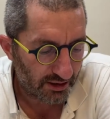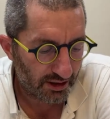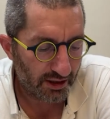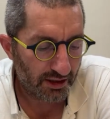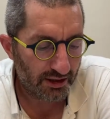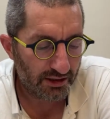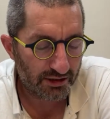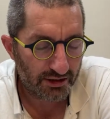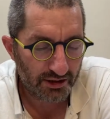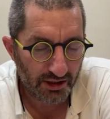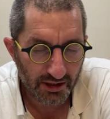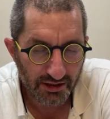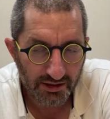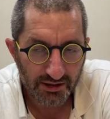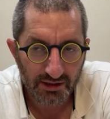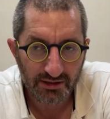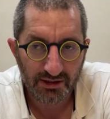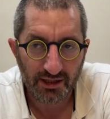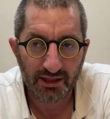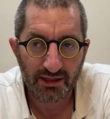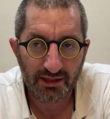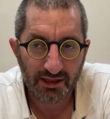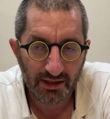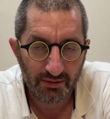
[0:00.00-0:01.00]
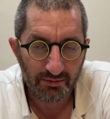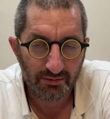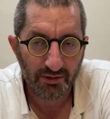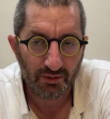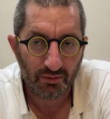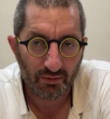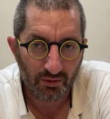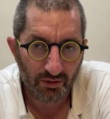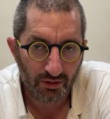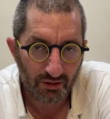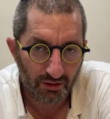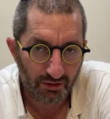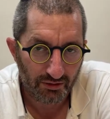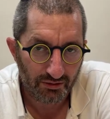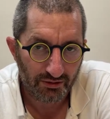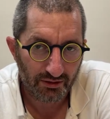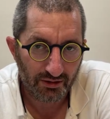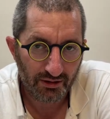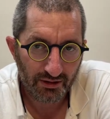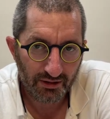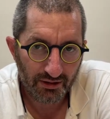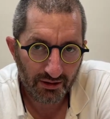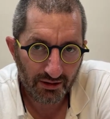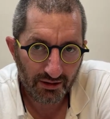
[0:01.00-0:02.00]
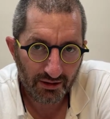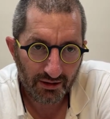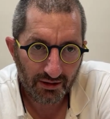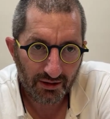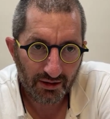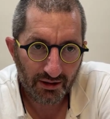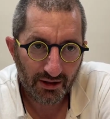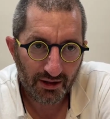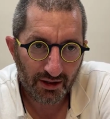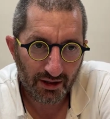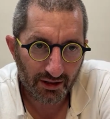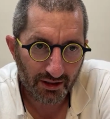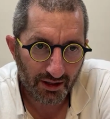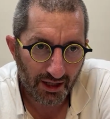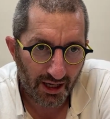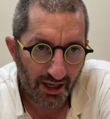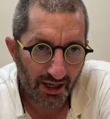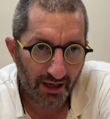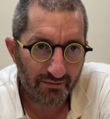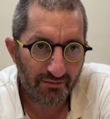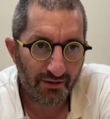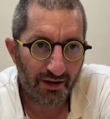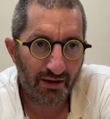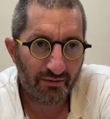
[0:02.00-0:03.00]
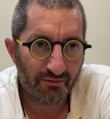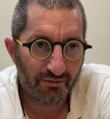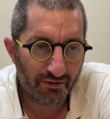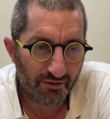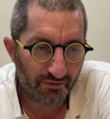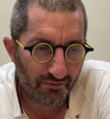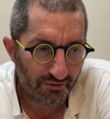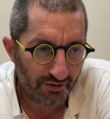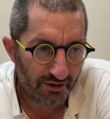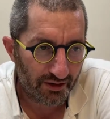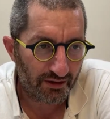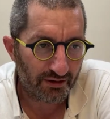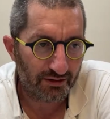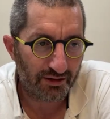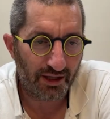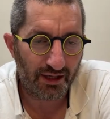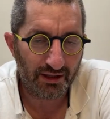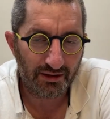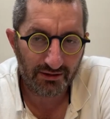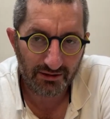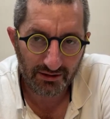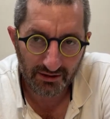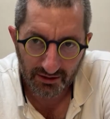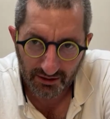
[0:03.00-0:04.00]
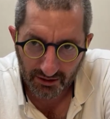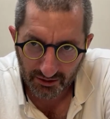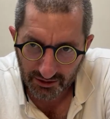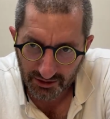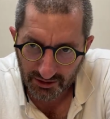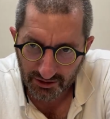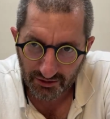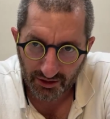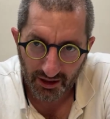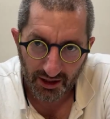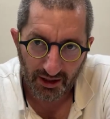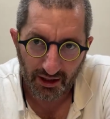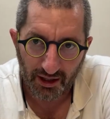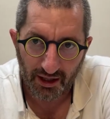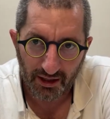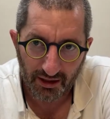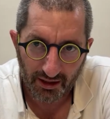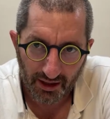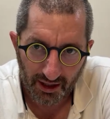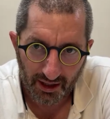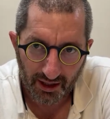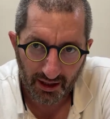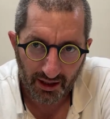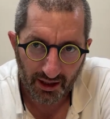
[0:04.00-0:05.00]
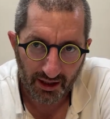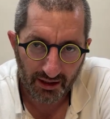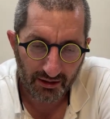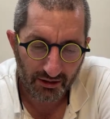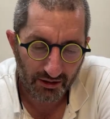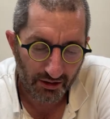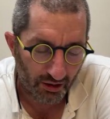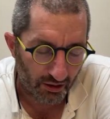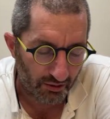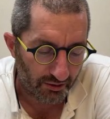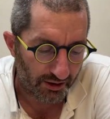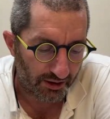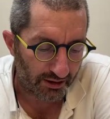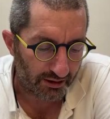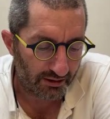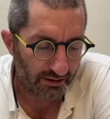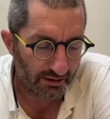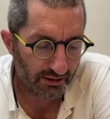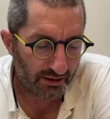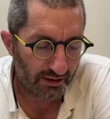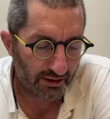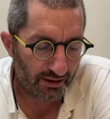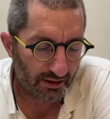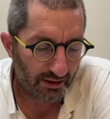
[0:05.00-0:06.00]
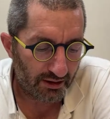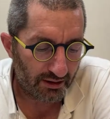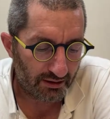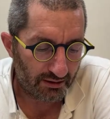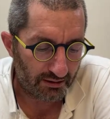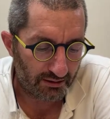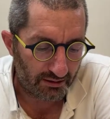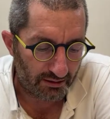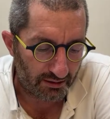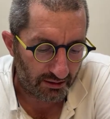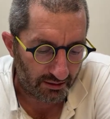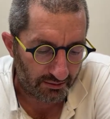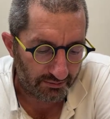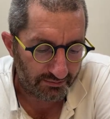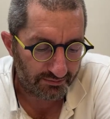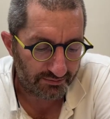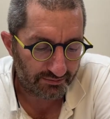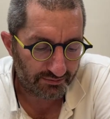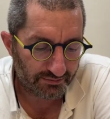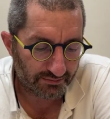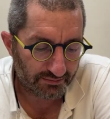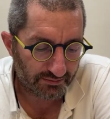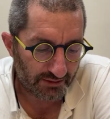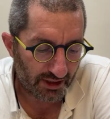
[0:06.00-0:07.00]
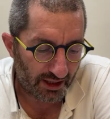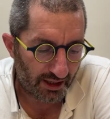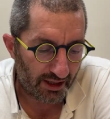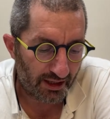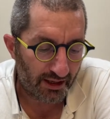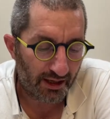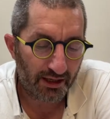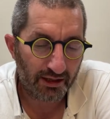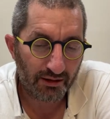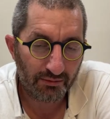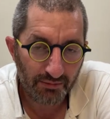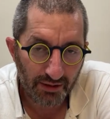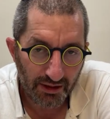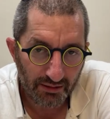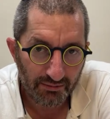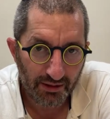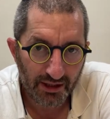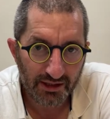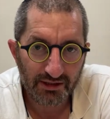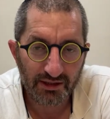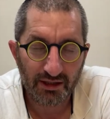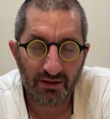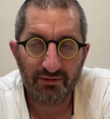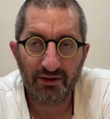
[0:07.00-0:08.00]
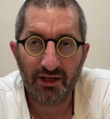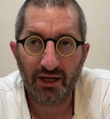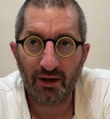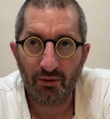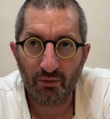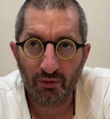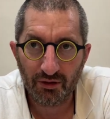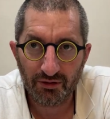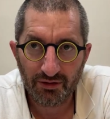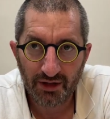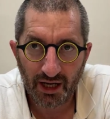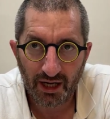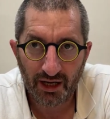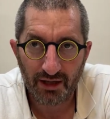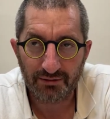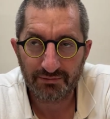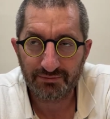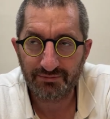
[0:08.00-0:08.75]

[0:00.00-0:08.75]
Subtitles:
Just as I keep the world alive and fulfilled and straight and going, and I commit myself that I will not